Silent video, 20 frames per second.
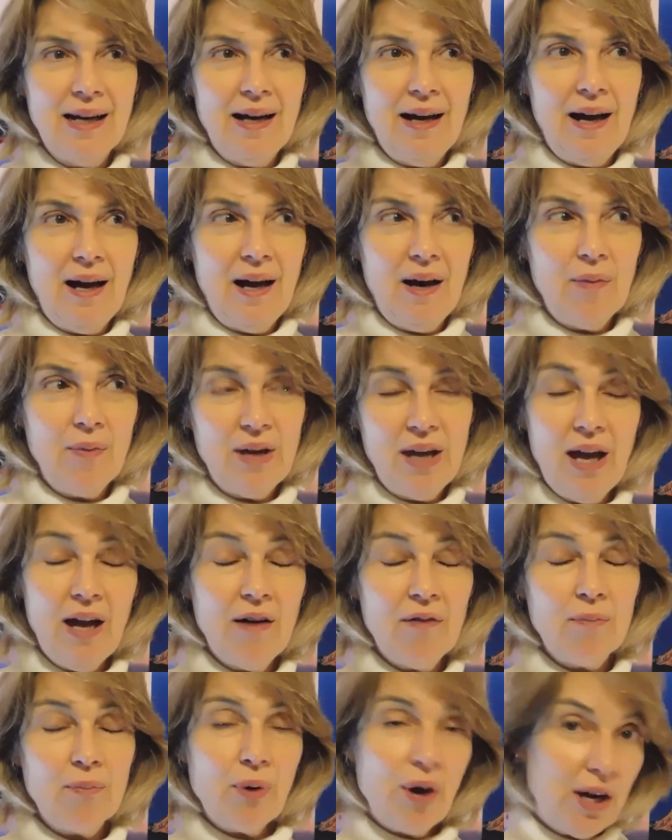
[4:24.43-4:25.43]
Uh, we
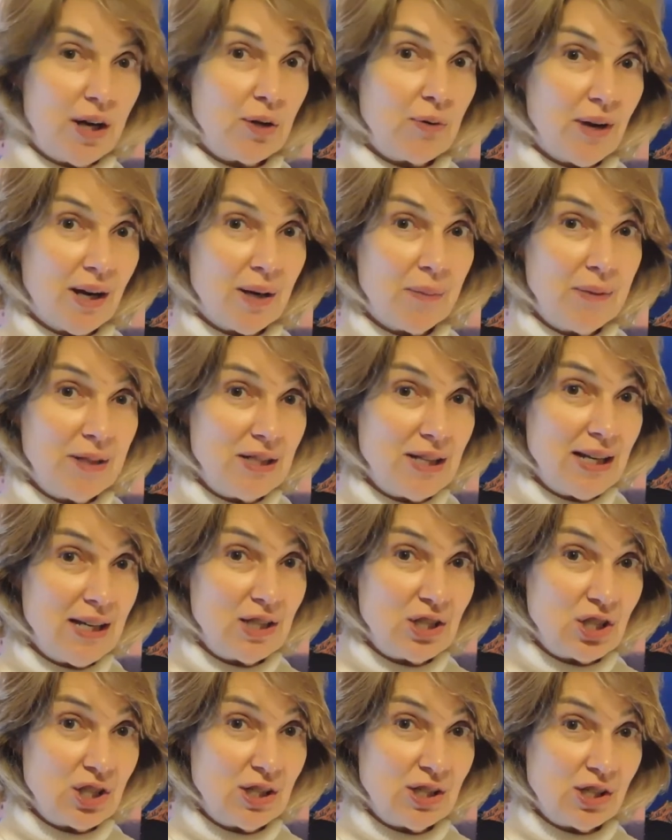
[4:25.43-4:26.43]
have product
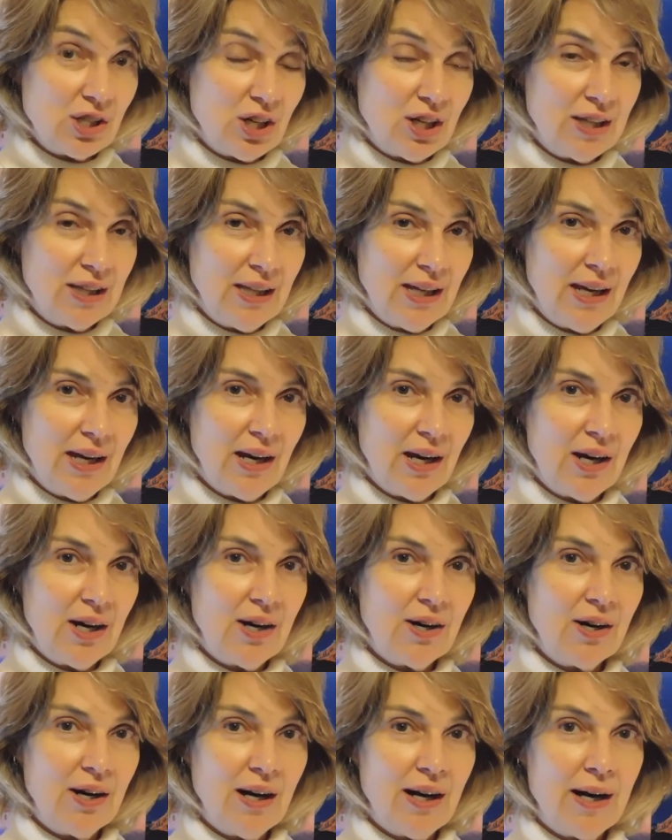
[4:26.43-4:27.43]
recommendations on
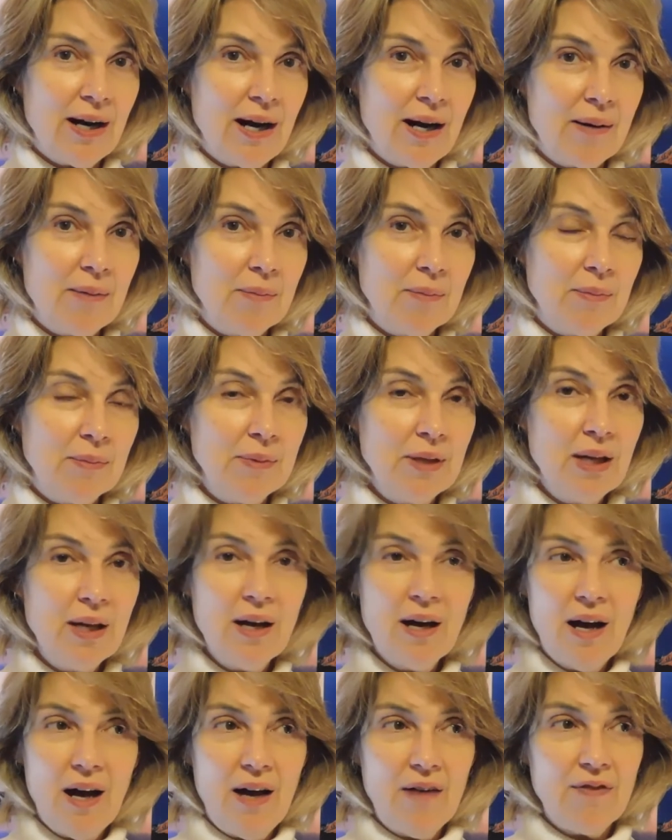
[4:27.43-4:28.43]
there. Um,
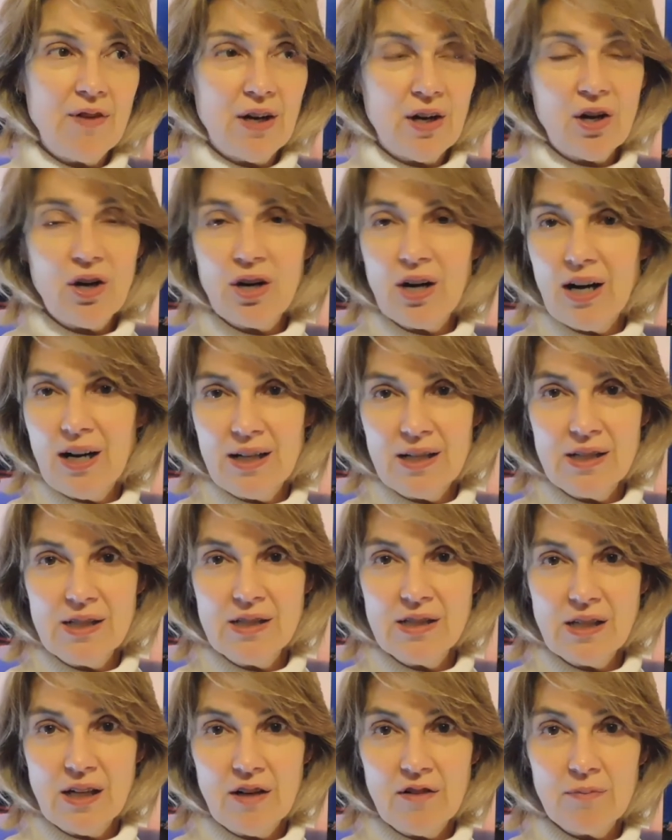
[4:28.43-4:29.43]
I've got all
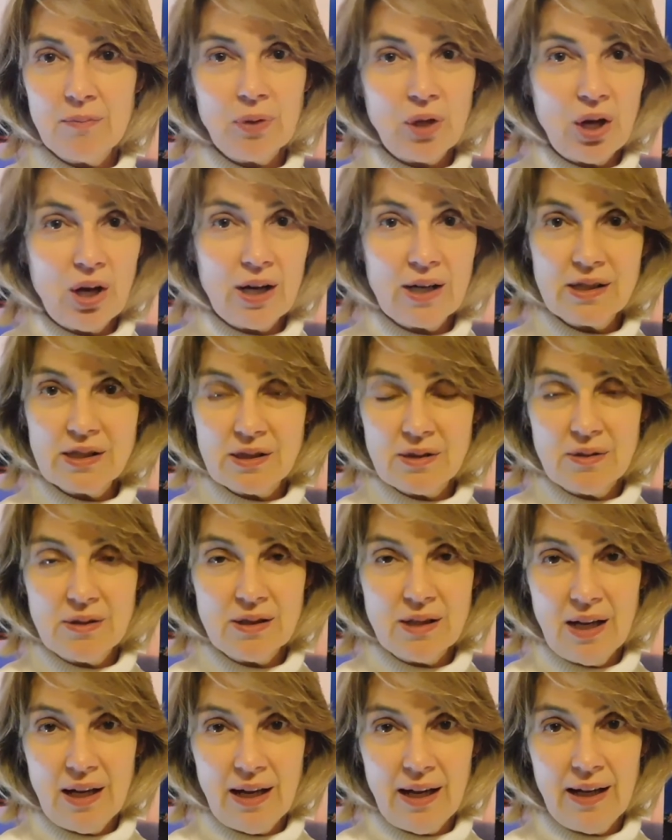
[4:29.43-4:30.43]
kinds of blogs and,
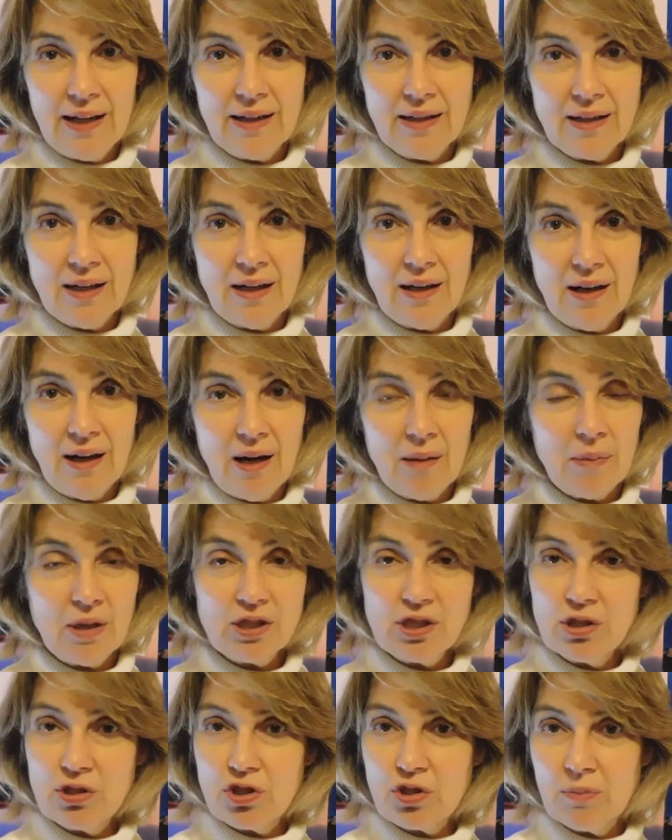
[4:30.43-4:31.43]
and uh, I'm on
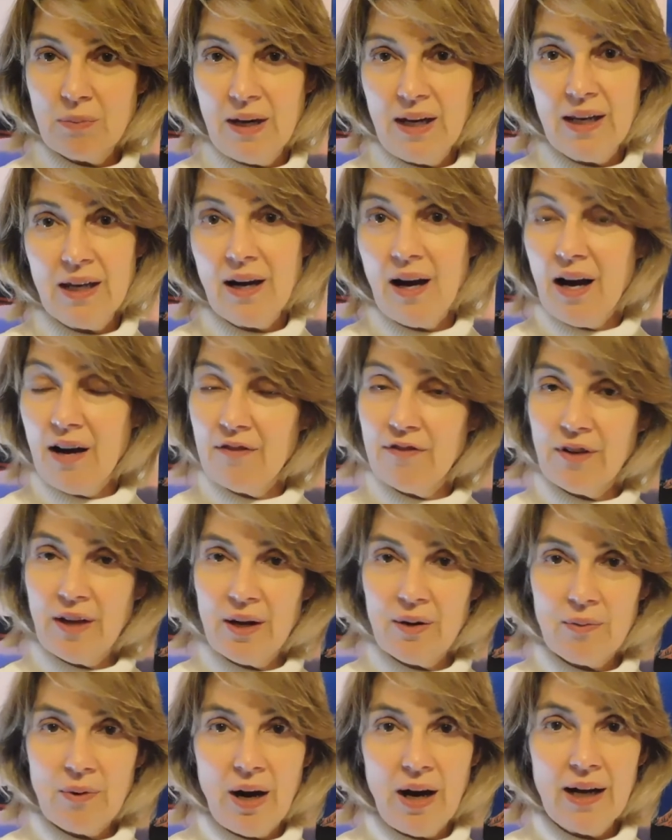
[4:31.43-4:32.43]
social media, I
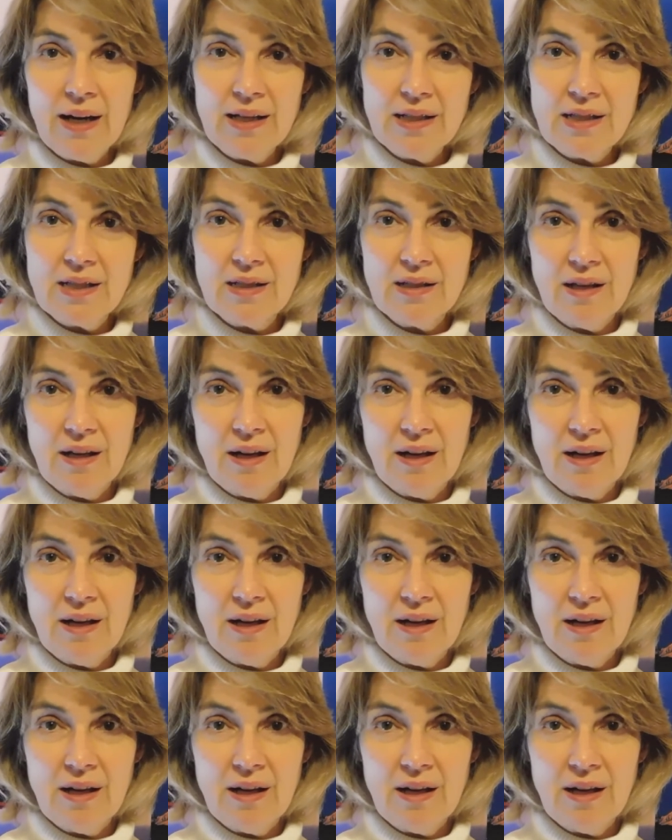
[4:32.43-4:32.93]
Fly Right.